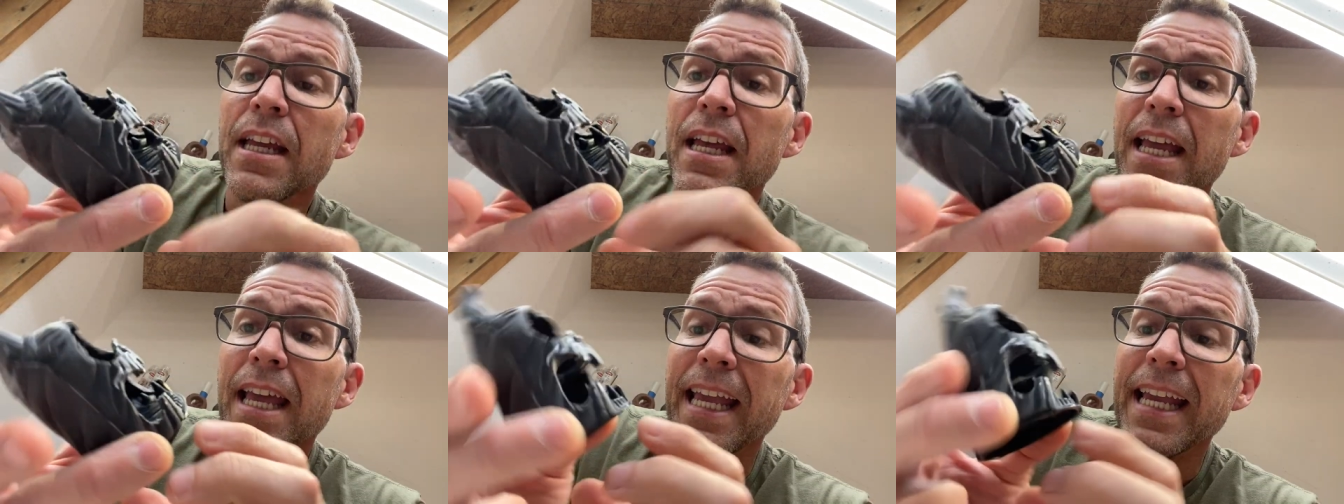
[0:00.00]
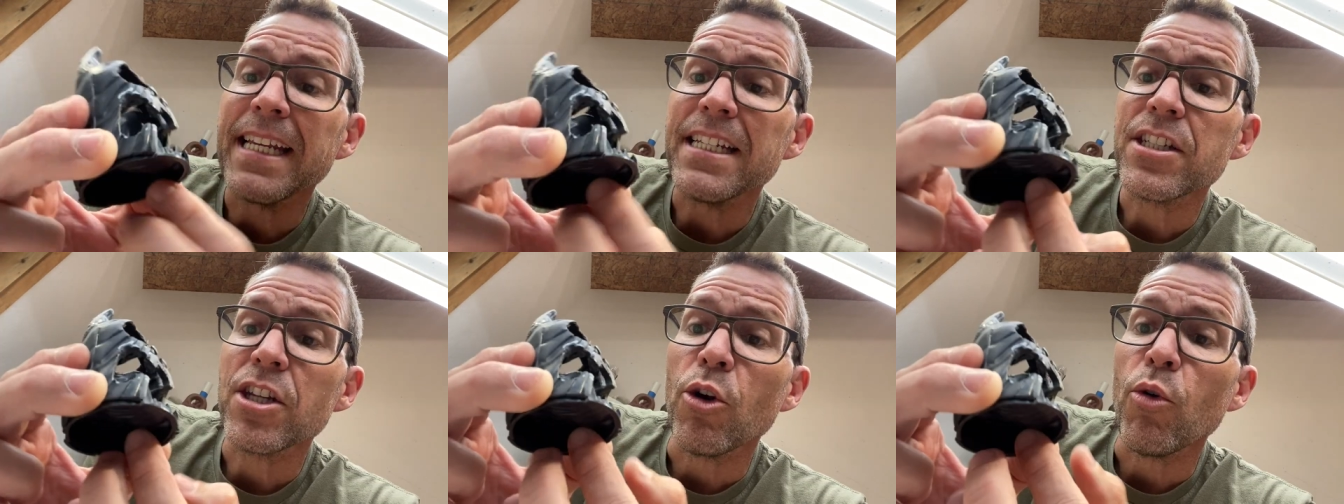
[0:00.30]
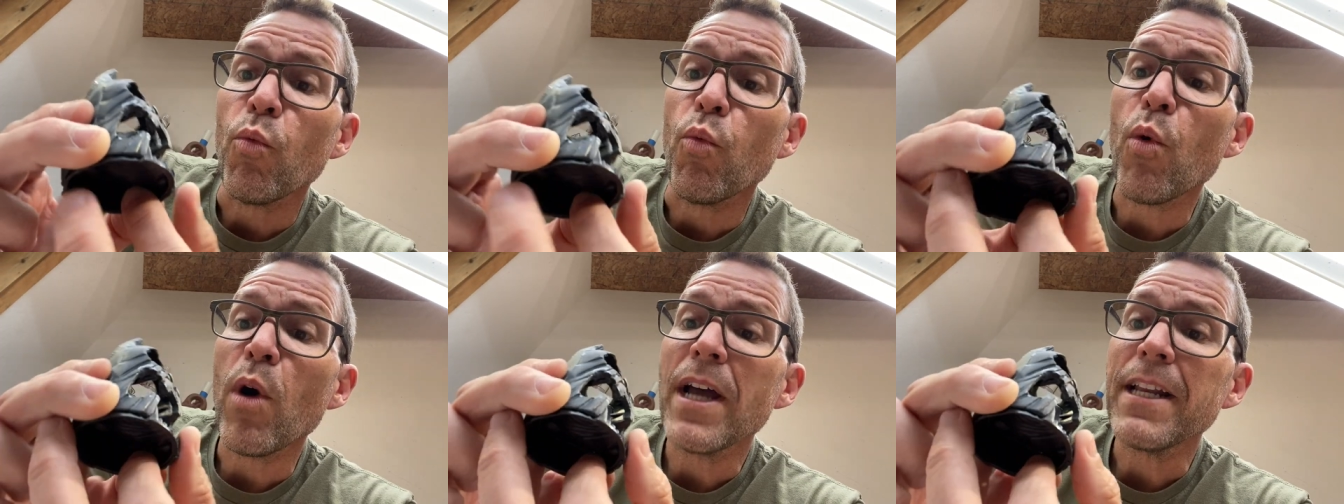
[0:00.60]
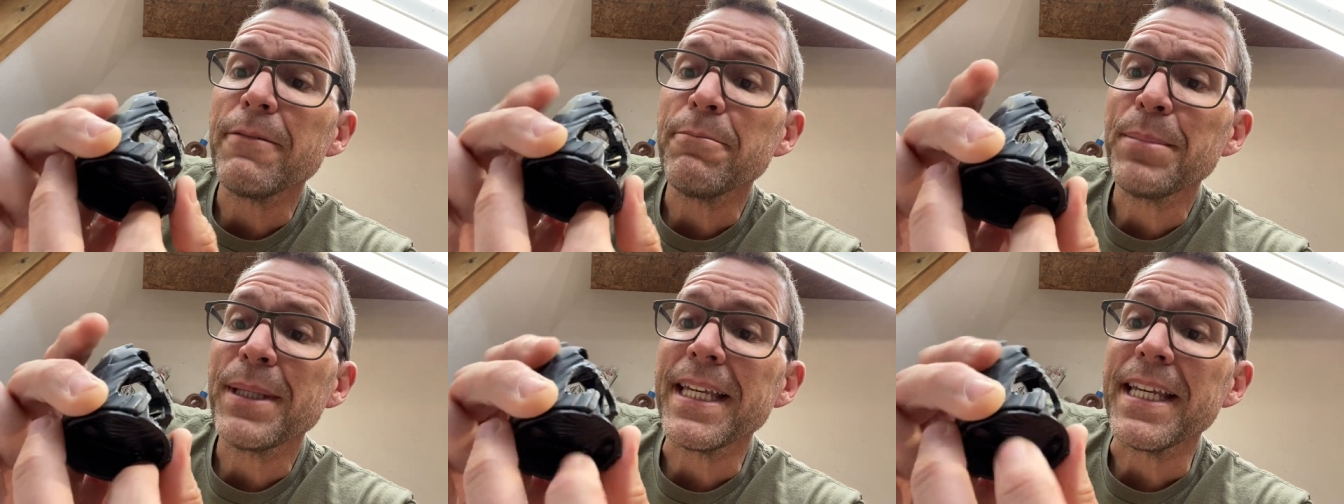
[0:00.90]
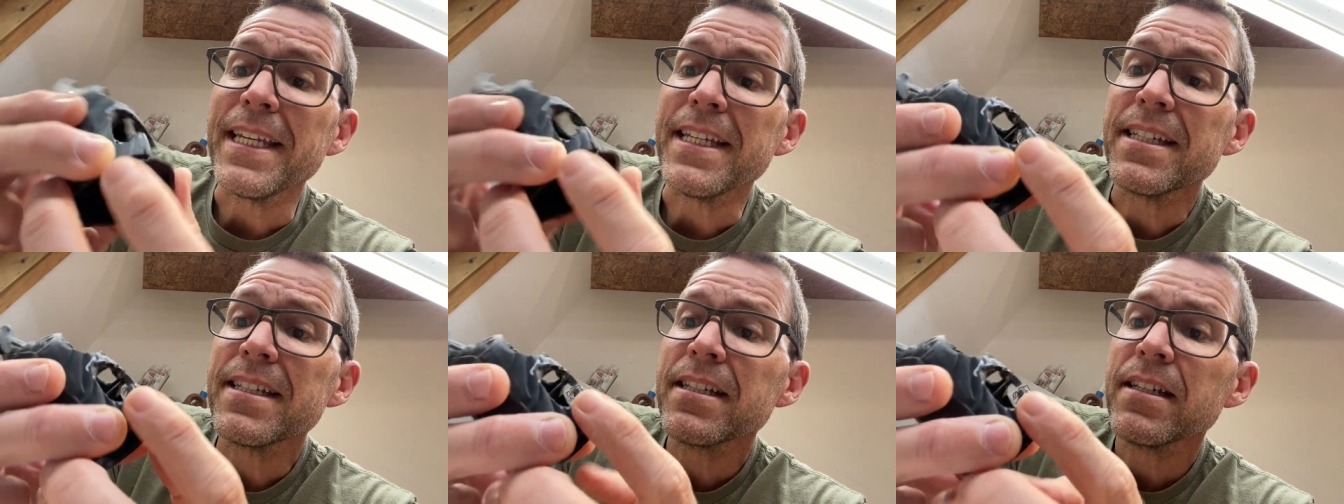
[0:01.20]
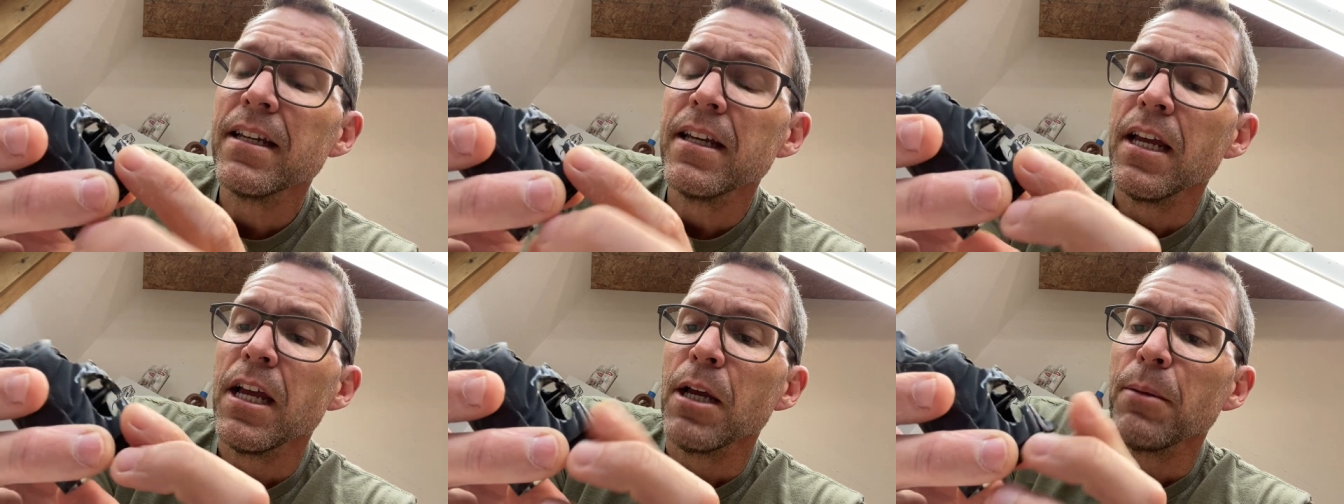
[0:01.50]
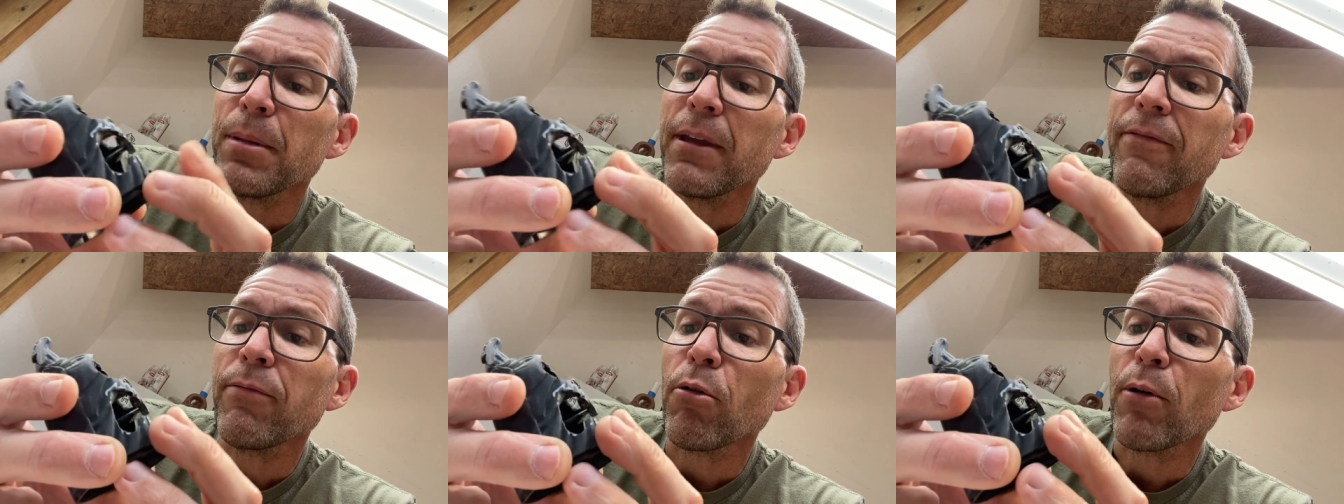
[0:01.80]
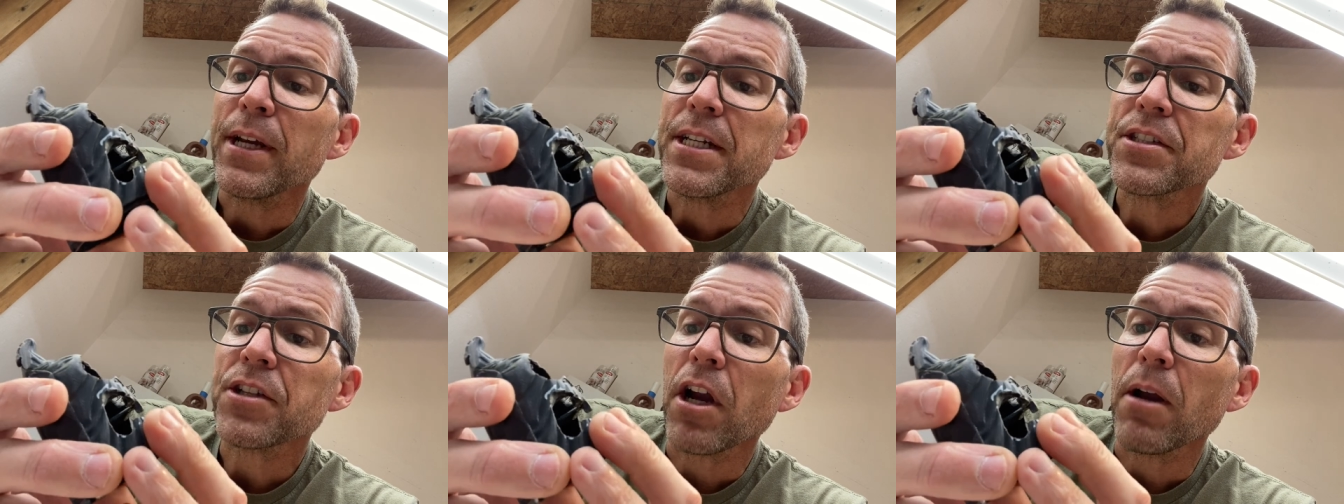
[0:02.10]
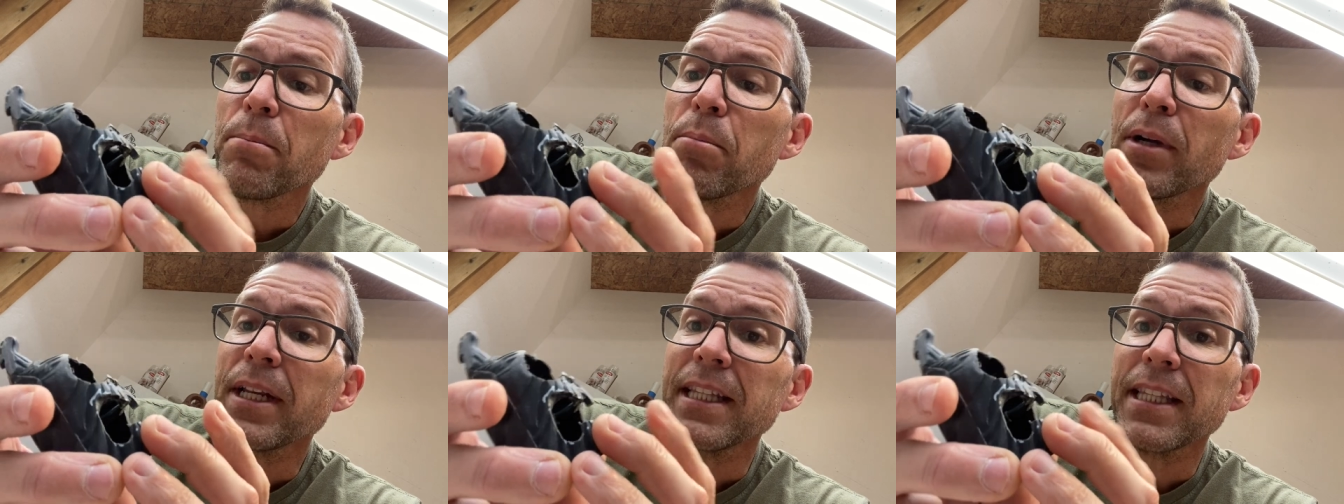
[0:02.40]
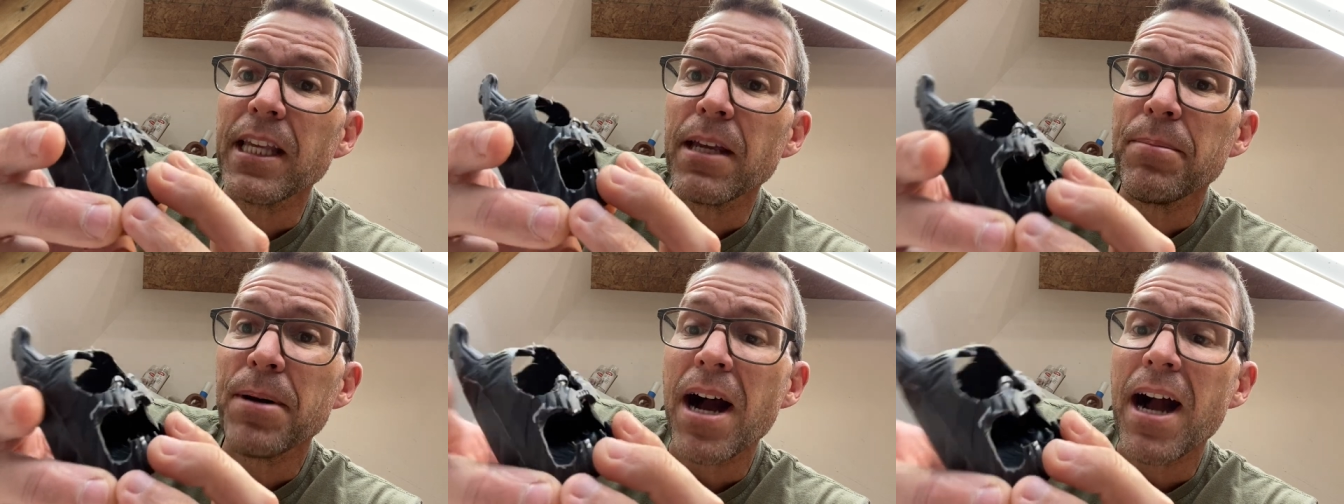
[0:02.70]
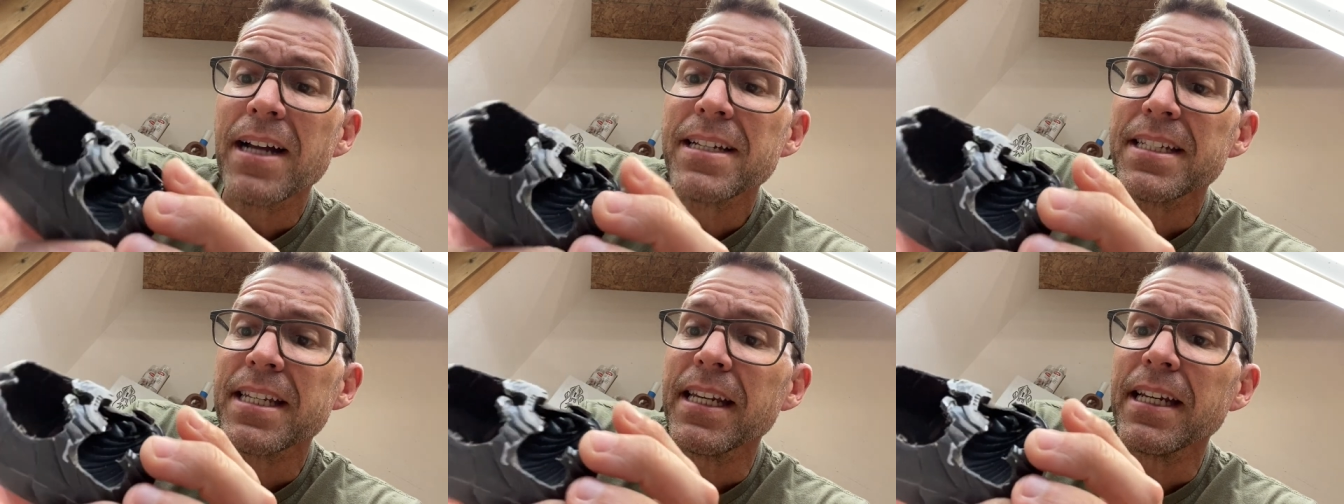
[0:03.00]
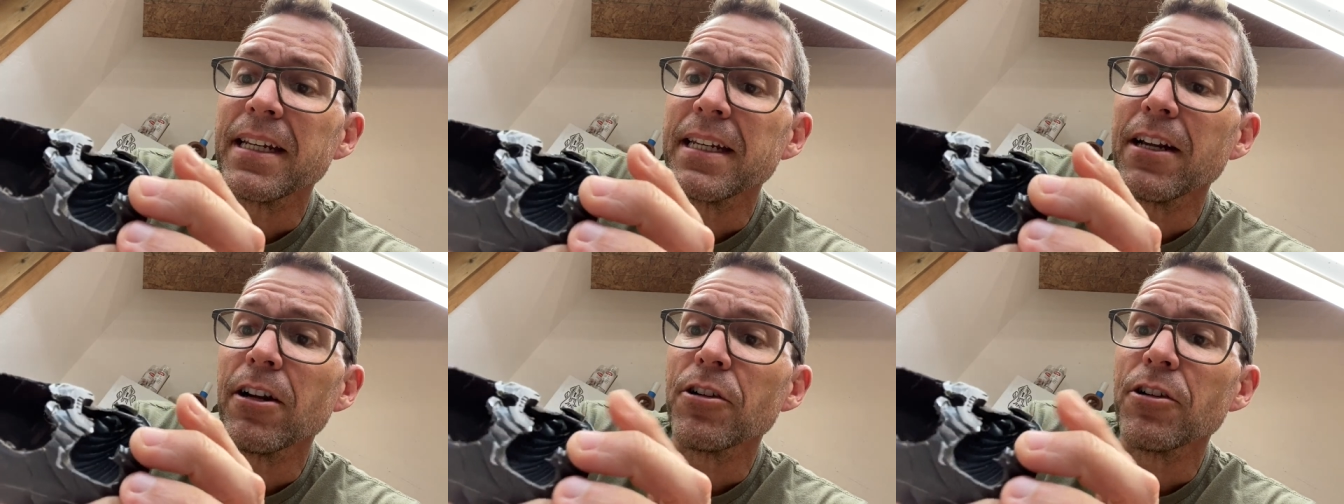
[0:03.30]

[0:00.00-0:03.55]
into one piece before I start putting the epoxy in here,